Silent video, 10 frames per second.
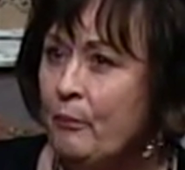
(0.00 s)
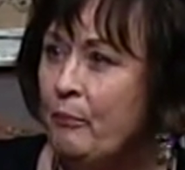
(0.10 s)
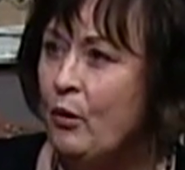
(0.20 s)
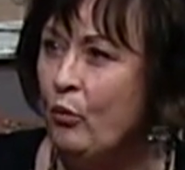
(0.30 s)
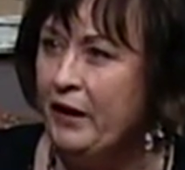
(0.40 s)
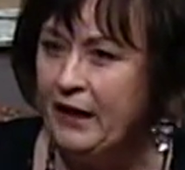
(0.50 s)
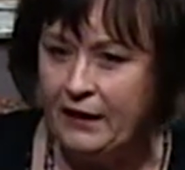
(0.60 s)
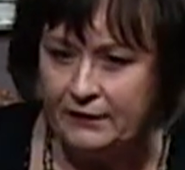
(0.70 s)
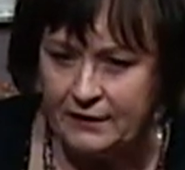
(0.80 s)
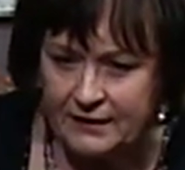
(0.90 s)
But when
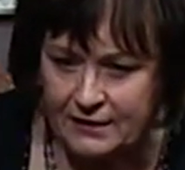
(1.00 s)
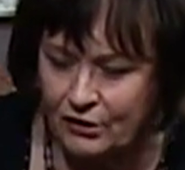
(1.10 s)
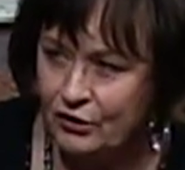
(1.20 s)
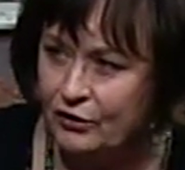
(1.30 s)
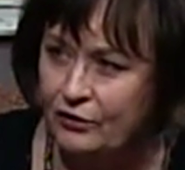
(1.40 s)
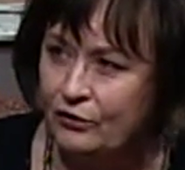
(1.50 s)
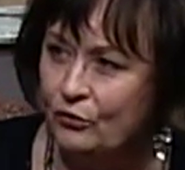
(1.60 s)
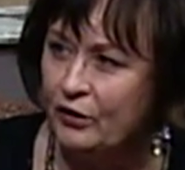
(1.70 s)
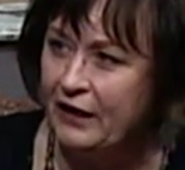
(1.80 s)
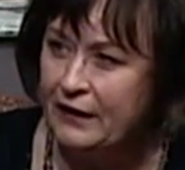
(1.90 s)
he listened to the
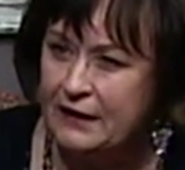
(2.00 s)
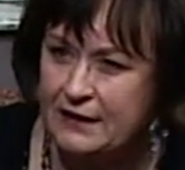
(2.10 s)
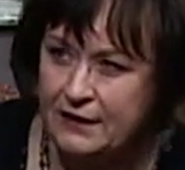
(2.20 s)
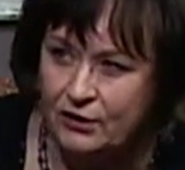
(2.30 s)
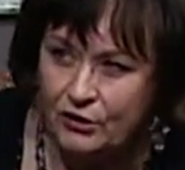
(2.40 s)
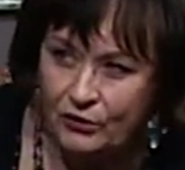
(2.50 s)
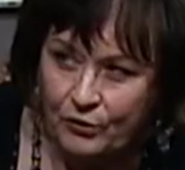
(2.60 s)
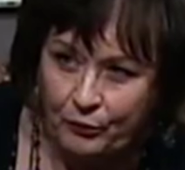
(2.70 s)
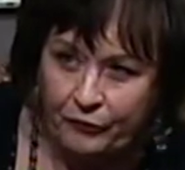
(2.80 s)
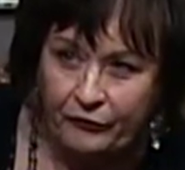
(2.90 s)
Lord and listened to the
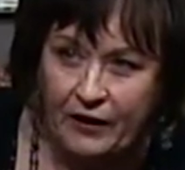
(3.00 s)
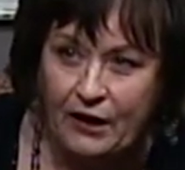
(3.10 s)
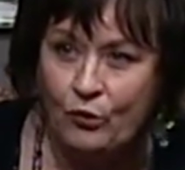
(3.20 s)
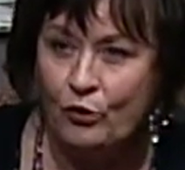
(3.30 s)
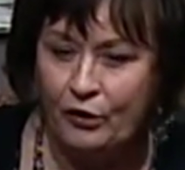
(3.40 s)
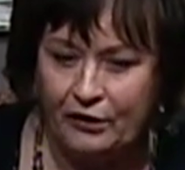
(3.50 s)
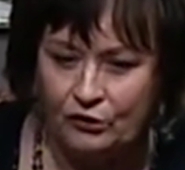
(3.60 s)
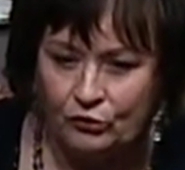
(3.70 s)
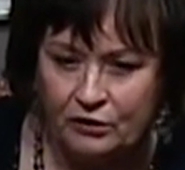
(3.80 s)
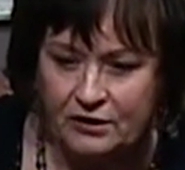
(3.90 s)
prophetic word and the
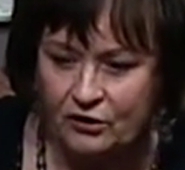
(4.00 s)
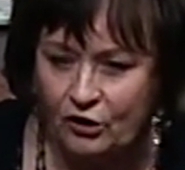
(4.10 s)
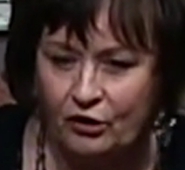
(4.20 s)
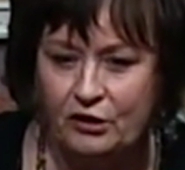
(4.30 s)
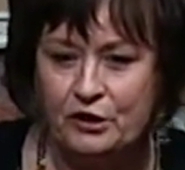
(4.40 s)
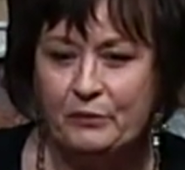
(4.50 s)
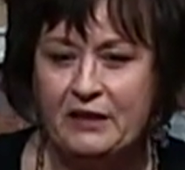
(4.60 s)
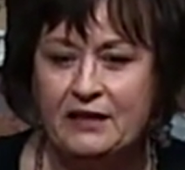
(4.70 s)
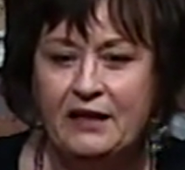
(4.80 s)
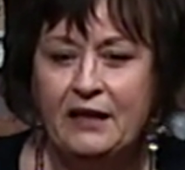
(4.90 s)
Lord's
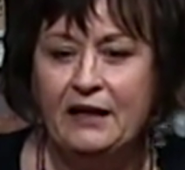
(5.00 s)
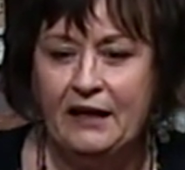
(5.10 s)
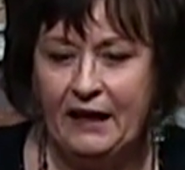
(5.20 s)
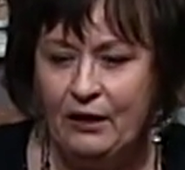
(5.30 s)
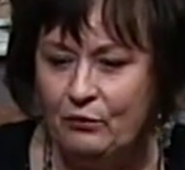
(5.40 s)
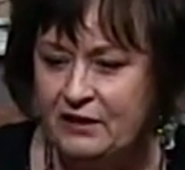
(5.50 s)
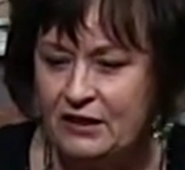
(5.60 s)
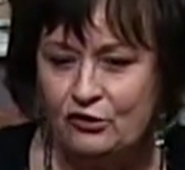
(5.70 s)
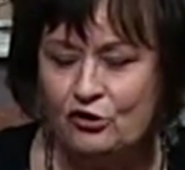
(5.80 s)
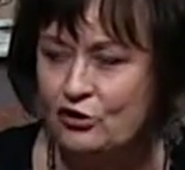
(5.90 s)
encouragement, he was
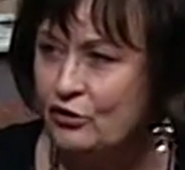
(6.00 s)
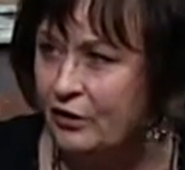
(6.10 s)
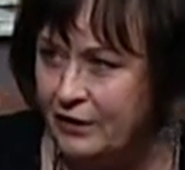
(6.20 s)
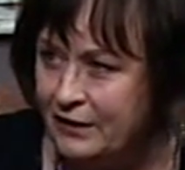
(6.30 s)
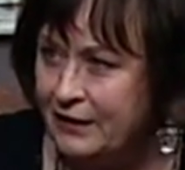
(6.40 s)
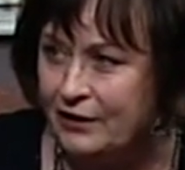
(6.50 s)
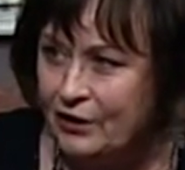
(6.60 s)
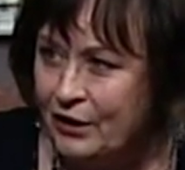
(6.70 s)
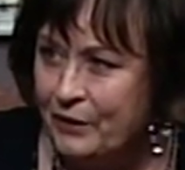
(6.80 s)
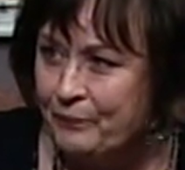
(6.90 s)
instructed
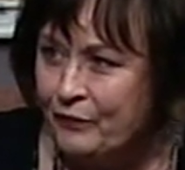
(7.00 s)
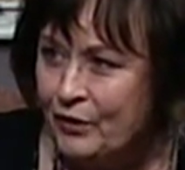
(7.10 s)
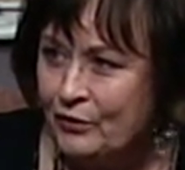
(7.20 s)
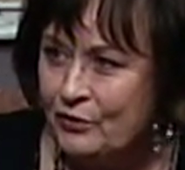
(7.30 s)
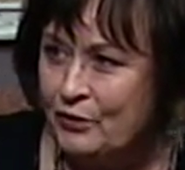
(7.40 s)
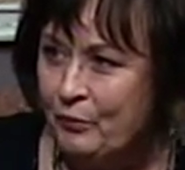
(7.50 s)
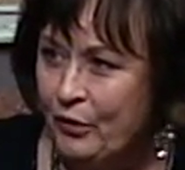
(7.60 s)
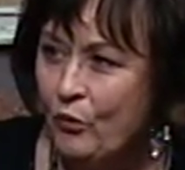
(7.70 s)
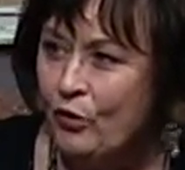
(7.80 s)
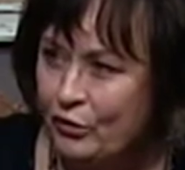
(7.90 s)
to
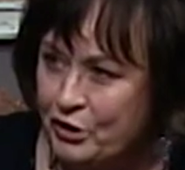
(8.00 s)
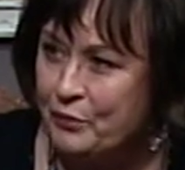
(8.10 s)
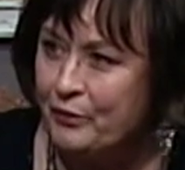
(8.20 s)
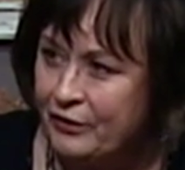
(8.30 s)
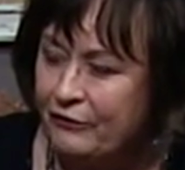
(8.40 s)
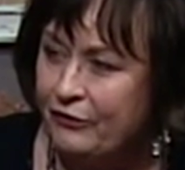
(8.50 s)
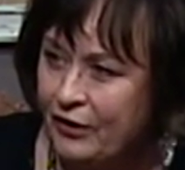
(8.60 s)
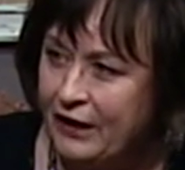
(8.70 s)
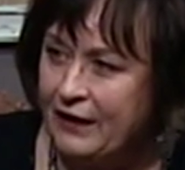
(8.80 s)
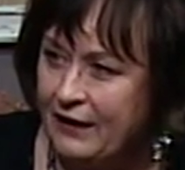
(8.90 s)
put worship on the
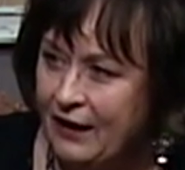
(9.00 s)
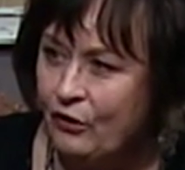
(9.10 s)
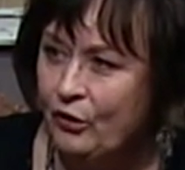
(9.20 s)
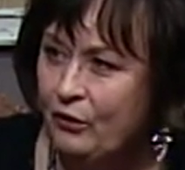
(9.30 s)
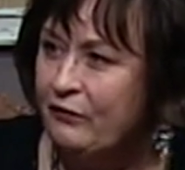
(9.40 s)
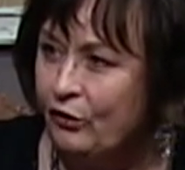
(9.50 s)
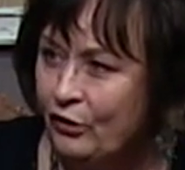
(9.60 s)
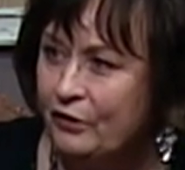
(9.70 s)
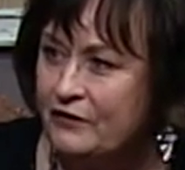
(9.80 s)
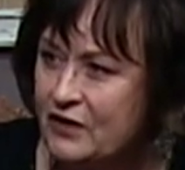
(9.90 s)
front. Now, who ever
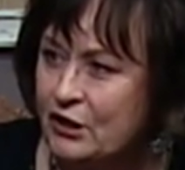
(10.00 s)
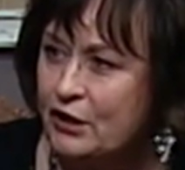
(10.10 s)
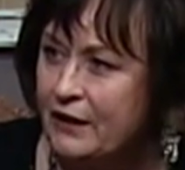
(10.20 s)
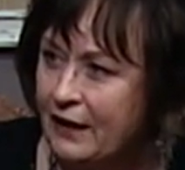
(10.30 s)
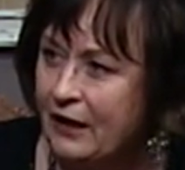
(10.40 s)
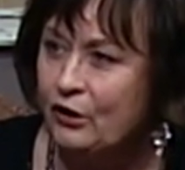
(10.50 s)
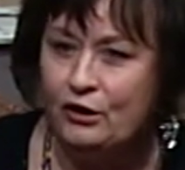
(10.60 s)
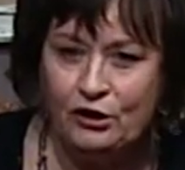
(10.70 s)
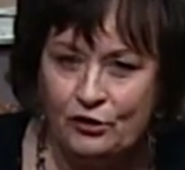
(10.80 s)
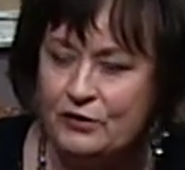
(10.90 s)
heard of such a thing?
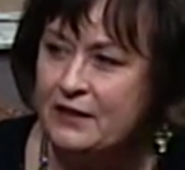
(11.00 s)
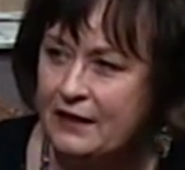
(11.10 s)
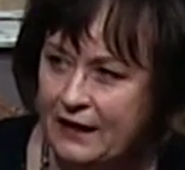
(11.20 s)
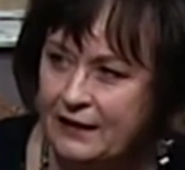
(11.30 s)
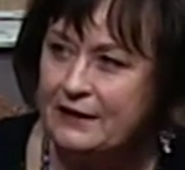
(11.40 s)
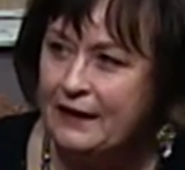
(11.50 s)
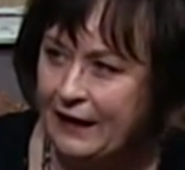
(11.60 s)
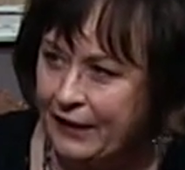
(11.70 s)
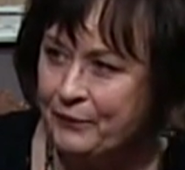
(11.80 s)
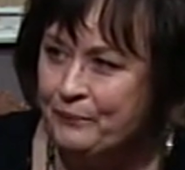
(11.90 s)
Couldn't you see that
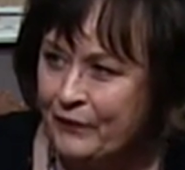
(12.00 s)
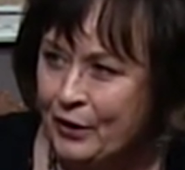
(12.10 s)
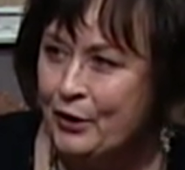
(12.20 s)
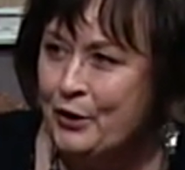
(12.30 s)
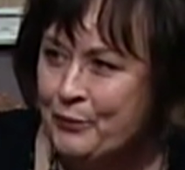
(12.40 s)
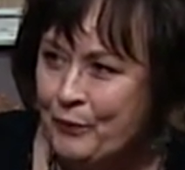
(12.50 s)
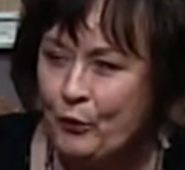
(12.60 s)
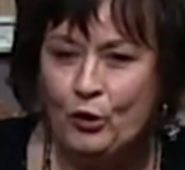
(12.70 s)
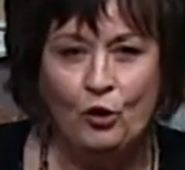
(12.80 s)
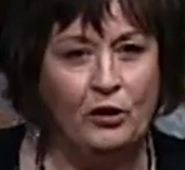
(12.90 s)
today? Mm-hmm.
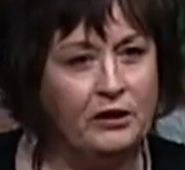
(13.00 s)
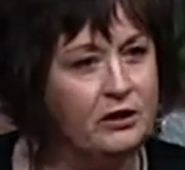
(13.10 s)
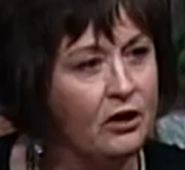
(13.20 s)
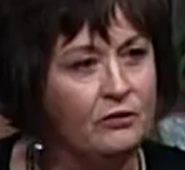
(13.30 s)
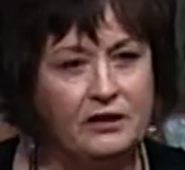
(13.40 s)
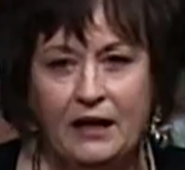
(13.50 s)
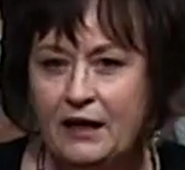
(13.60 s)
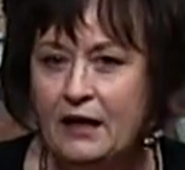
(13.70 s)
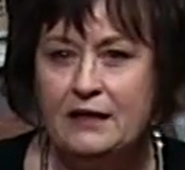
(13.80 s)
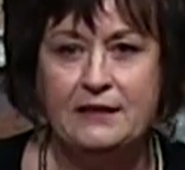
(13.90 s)
We're going to go
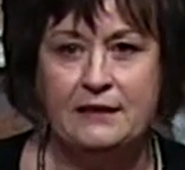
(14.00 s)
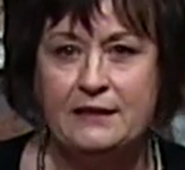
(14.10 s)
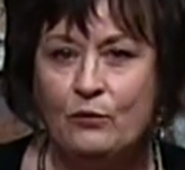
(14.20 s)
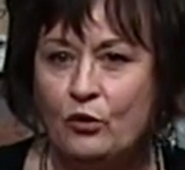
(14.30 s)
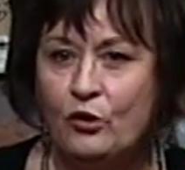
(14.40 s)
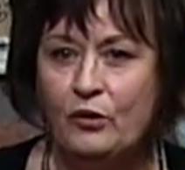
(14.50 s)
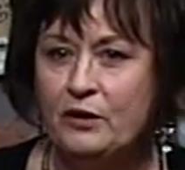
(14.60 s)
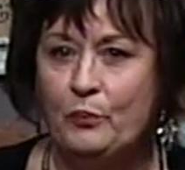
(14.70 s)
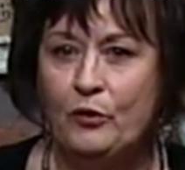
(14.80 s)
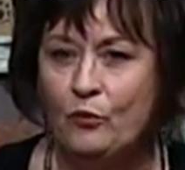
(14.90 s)
take ISIS and we're going
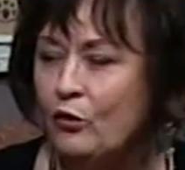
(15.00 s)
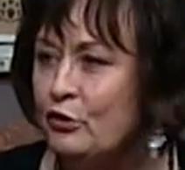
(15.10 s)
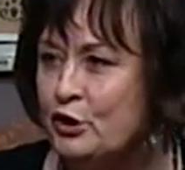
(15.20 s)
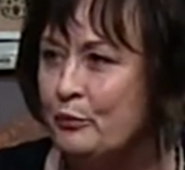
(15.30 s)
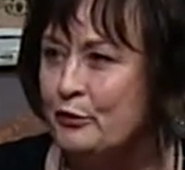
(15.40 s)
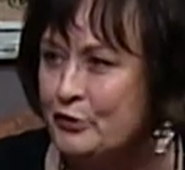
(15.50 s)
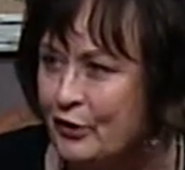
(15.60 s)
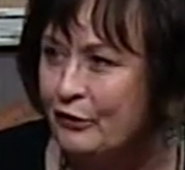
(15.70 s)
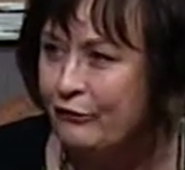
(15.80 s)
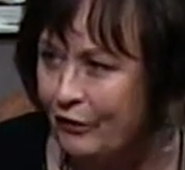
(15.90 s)
to put worshipers
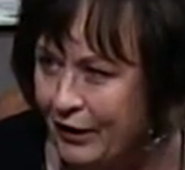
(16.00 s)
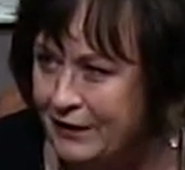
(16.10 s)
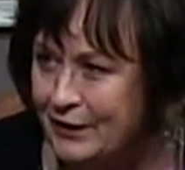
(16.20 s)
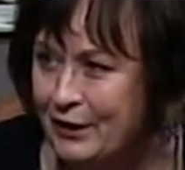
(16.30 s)
on the front.